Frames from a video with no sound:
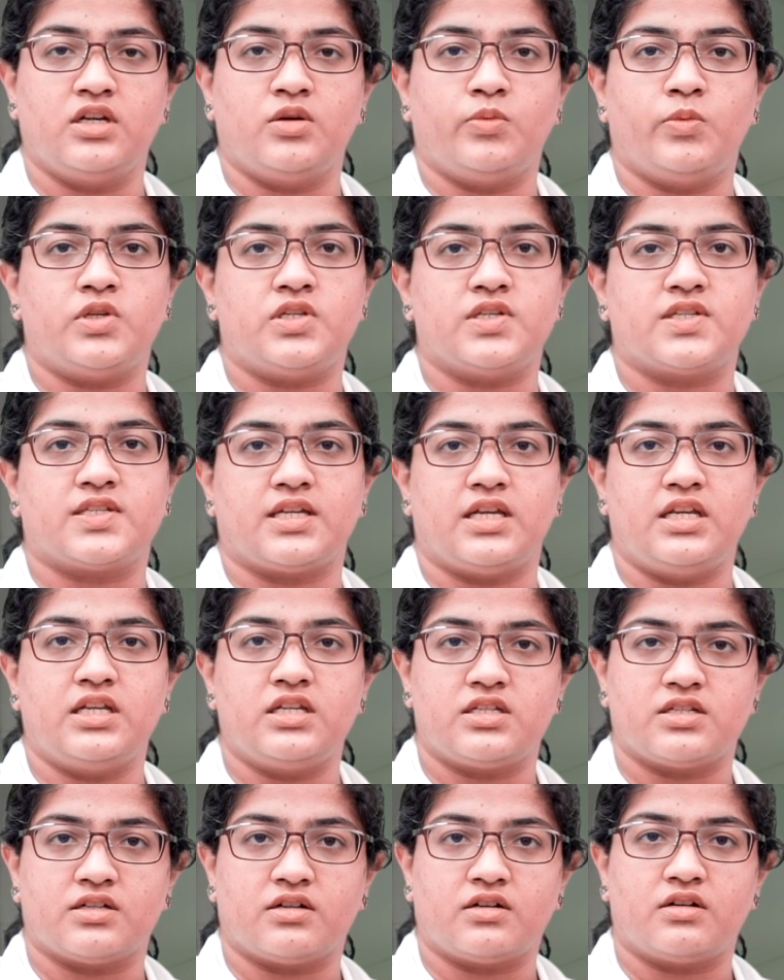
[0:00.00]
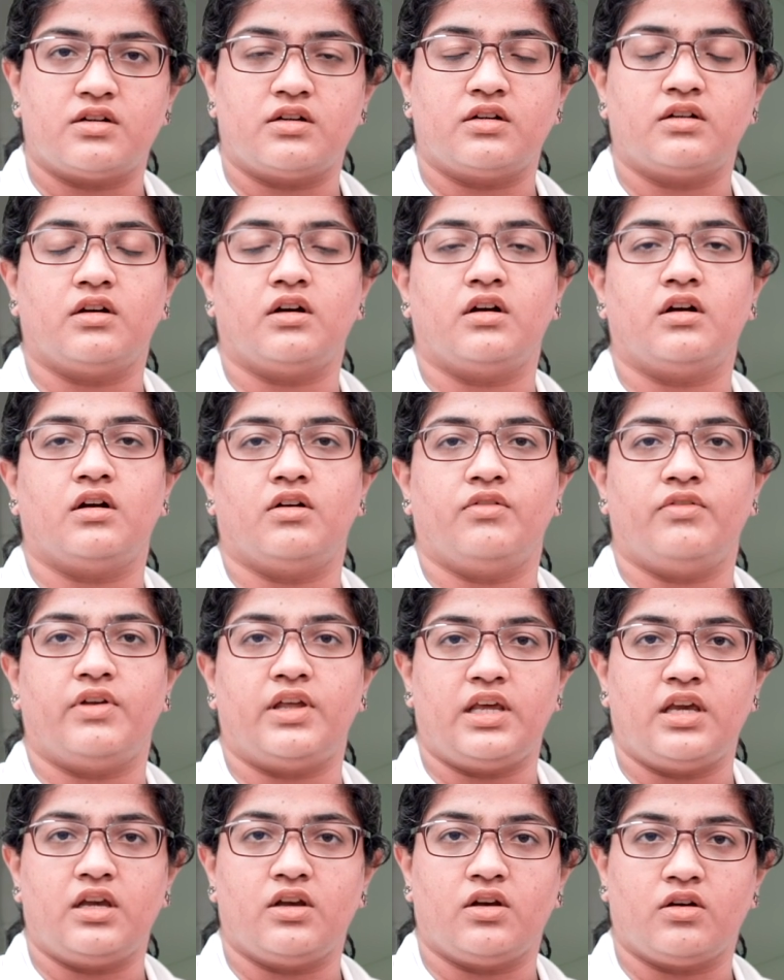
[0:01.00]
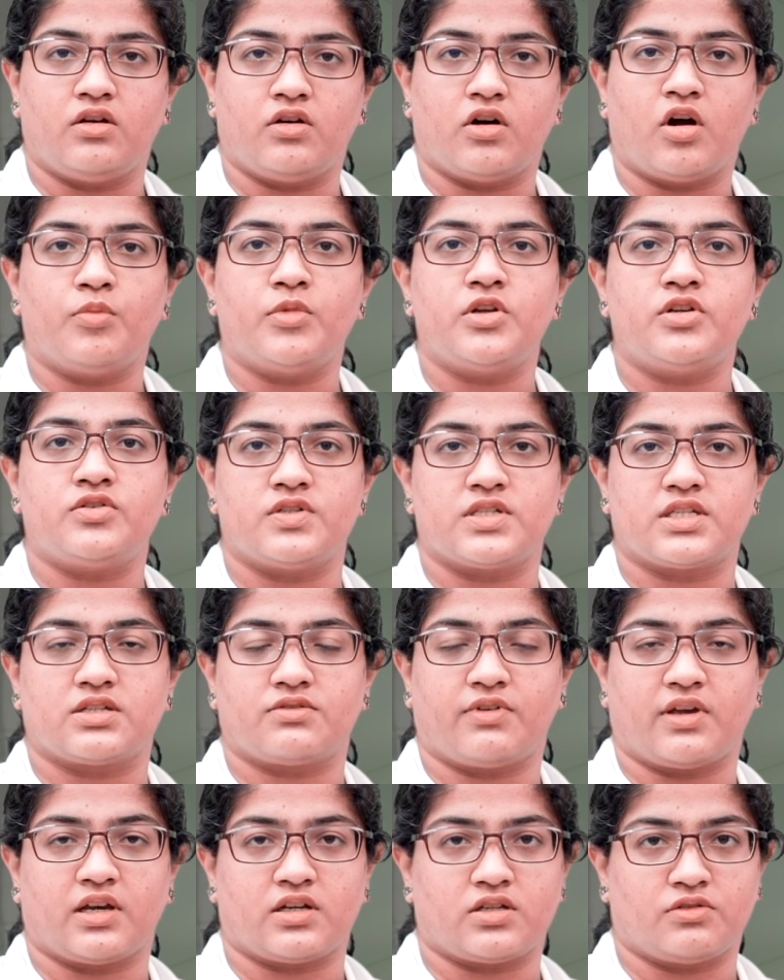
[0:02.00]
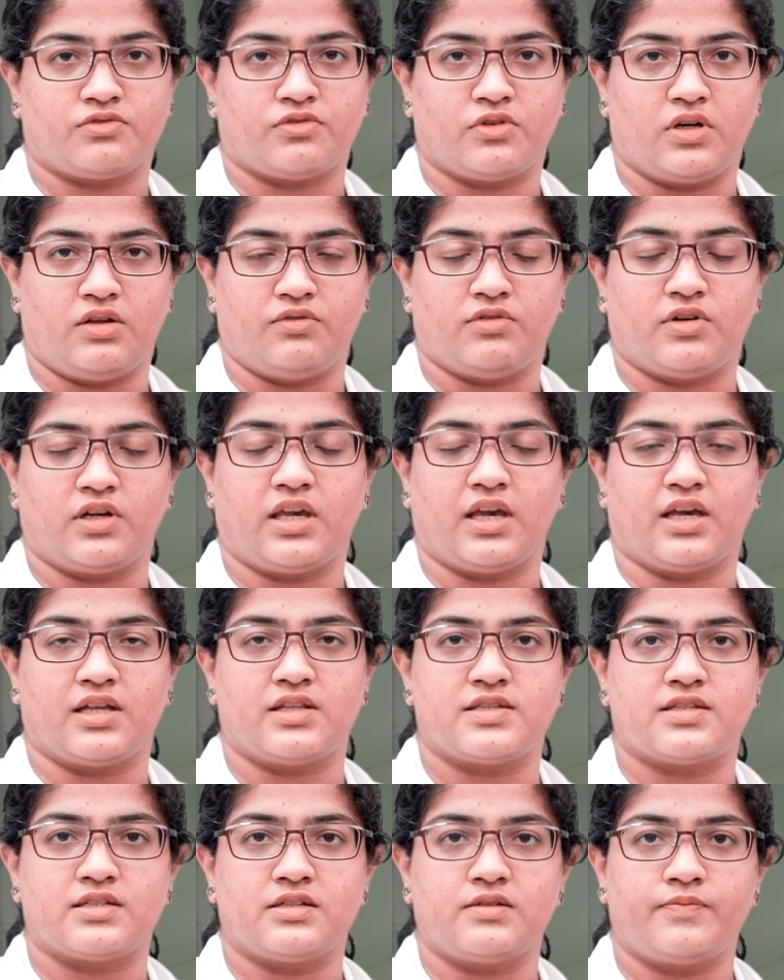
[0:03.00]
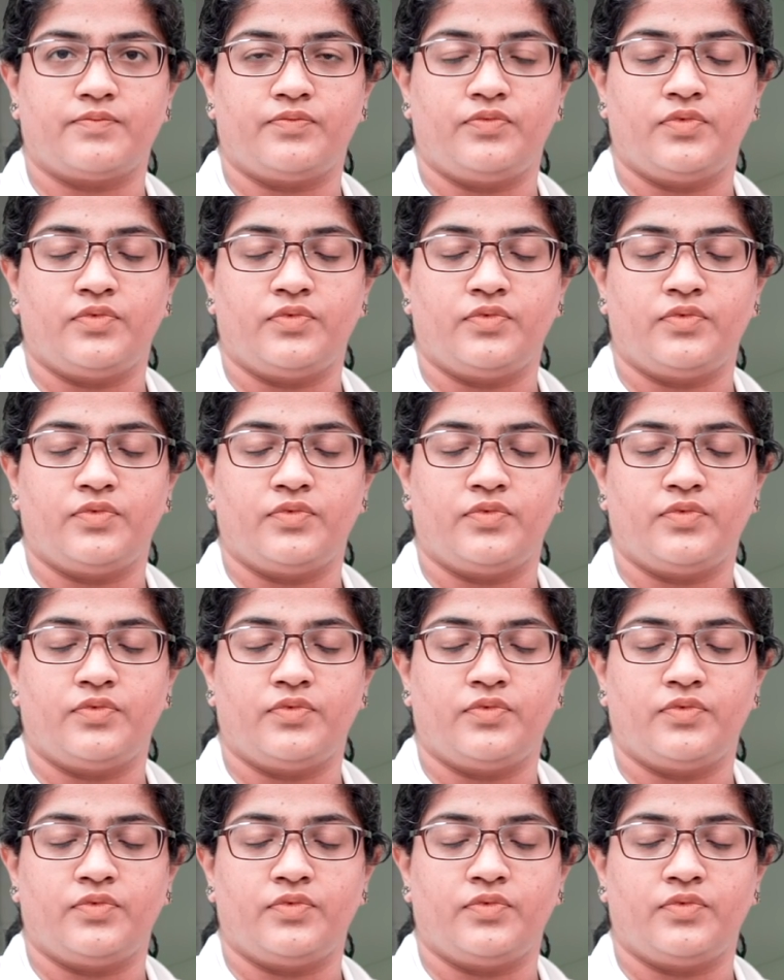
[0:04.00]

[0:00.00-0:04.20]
which is in turn a very common risk factor for liver cancer,